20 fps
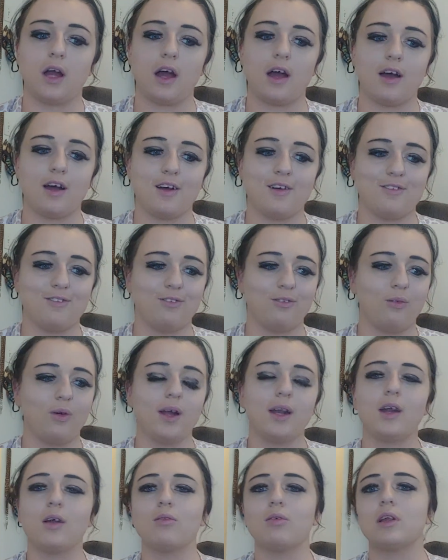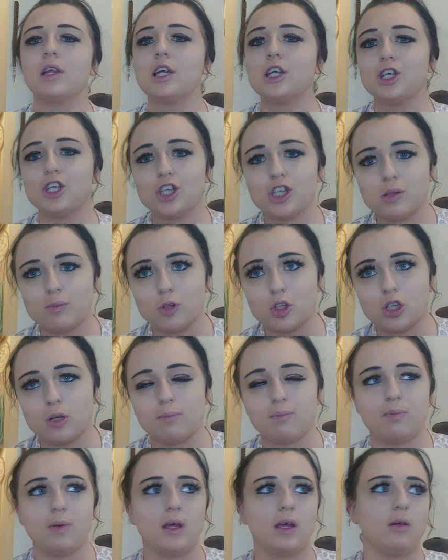of what a relationship
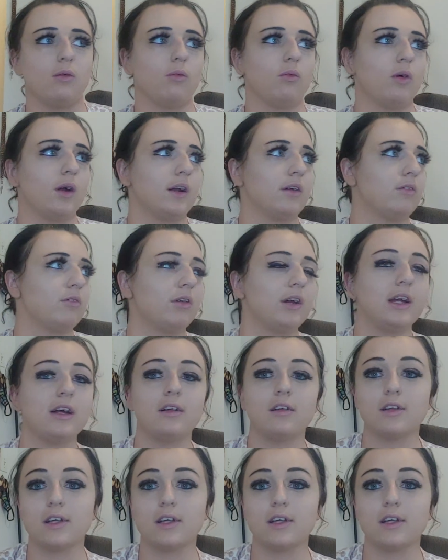should be, what a real